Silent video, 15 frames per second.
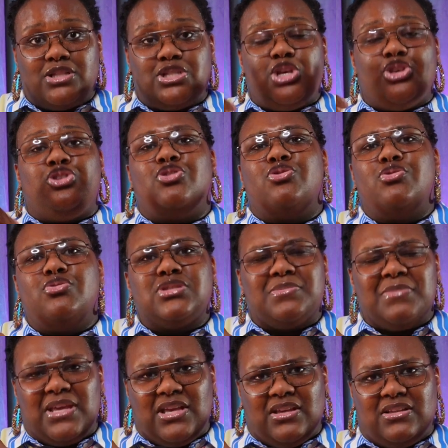to use
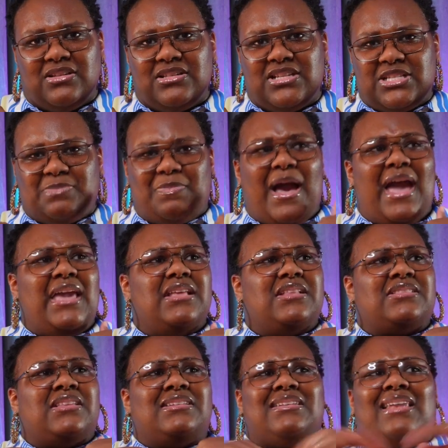me despite
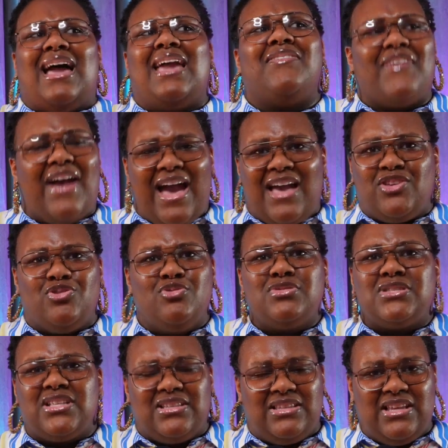the life I
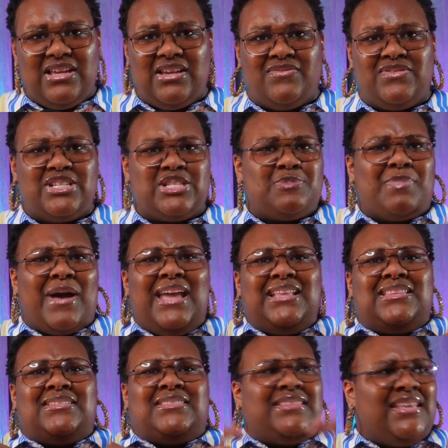used to live,
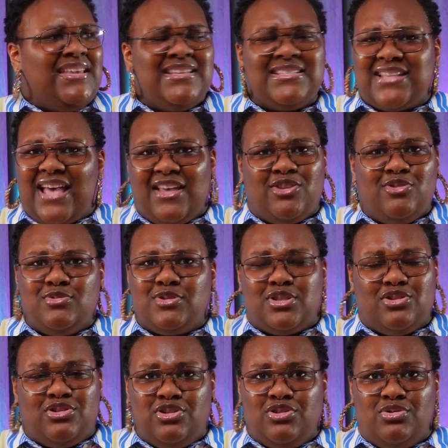despite the things I used
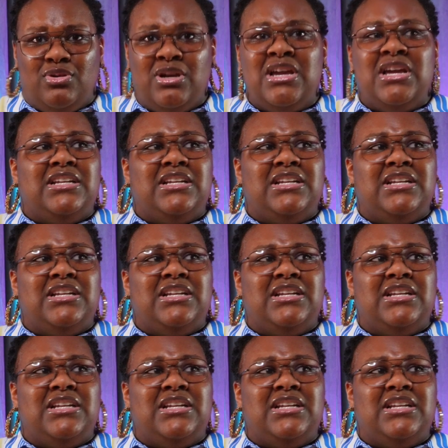to do,